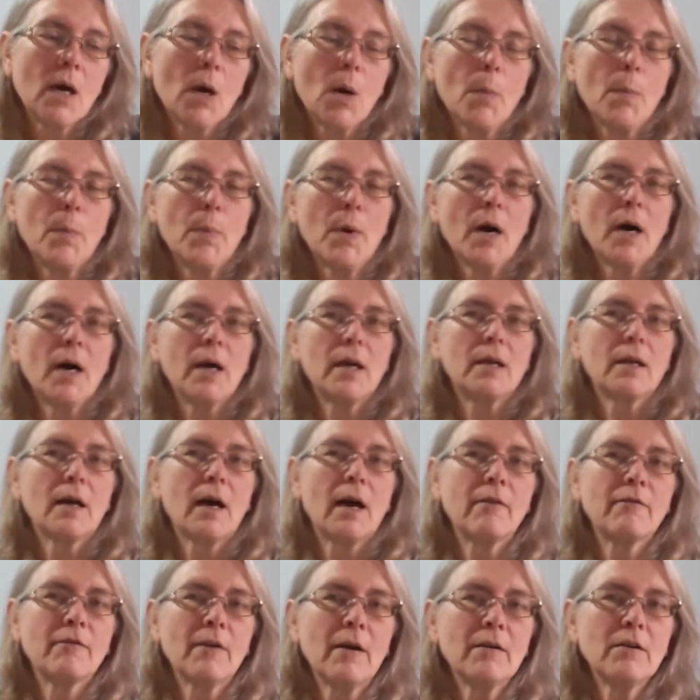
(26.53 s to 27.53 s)
But
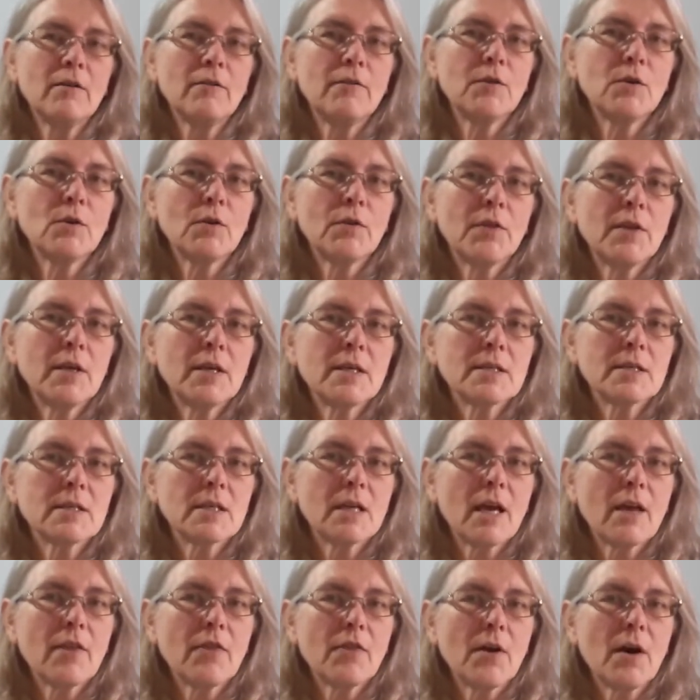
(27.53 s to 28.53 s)
I found a few things that
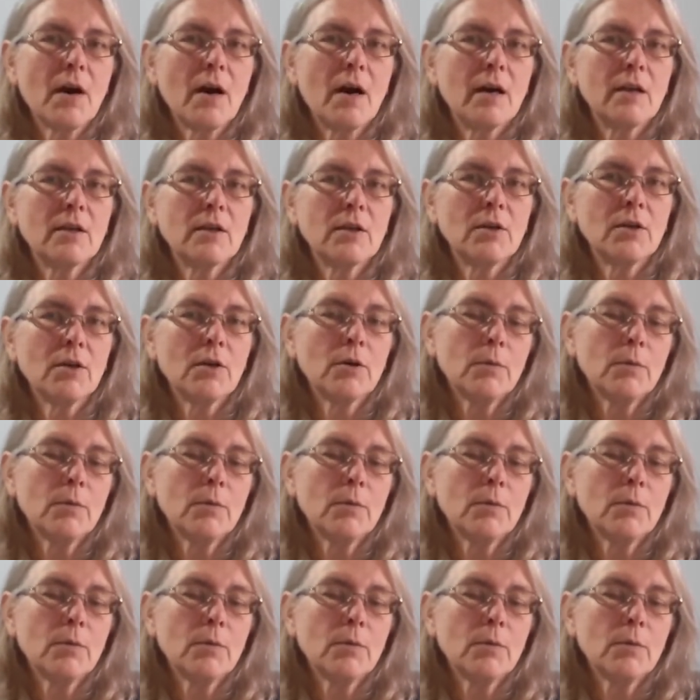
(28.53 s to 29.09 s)
I thought,